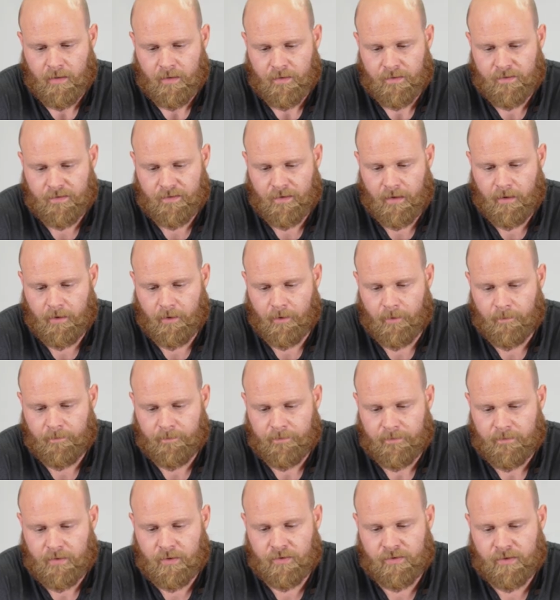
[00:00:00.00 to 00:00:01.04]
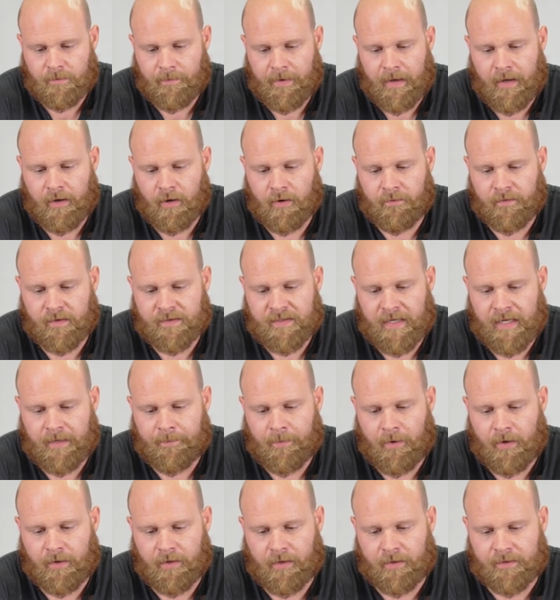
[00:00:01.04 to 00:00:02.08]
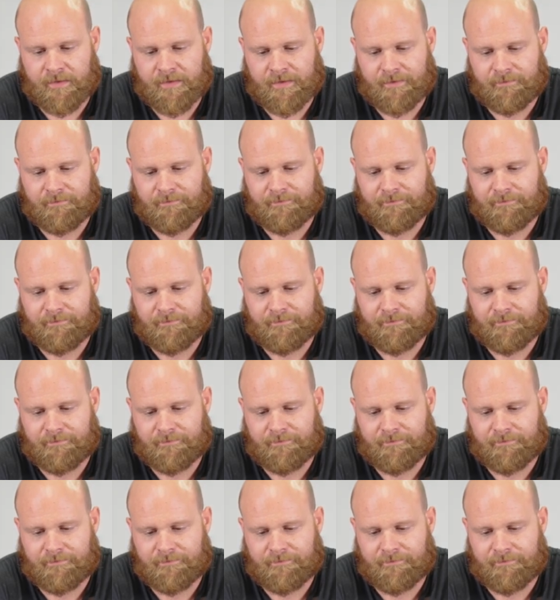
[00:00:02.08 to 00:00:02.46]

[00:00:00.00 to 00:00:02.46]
So, you should buy Overtake products.